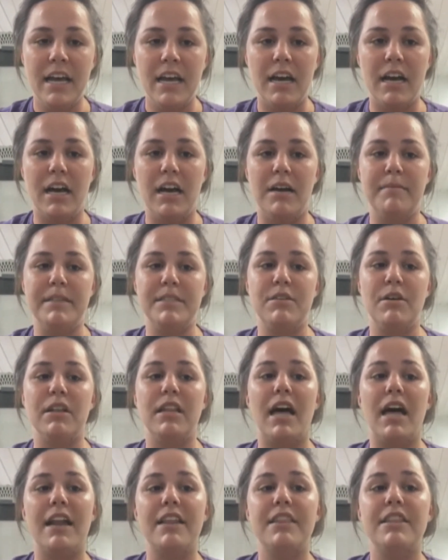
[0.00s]
And so a
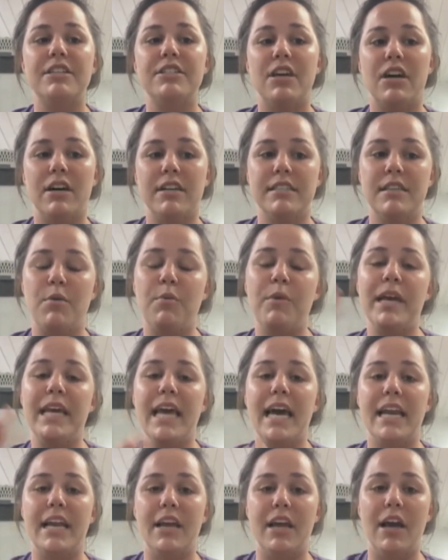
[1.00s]
lot of the dogs that we
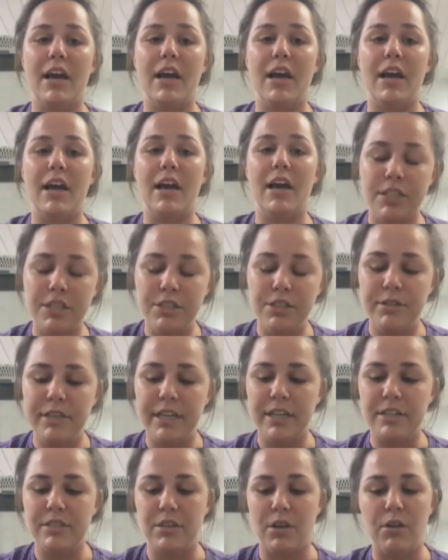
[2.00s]
get are under 2
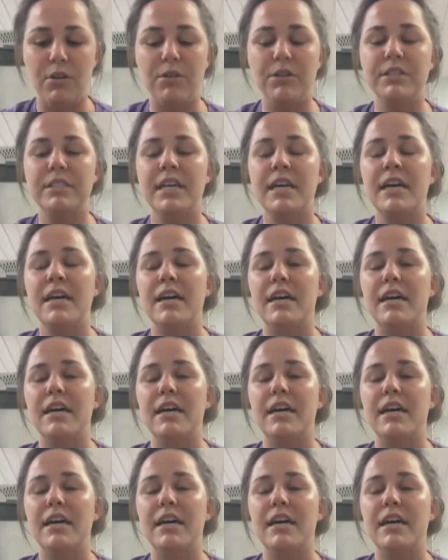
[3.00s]
years old.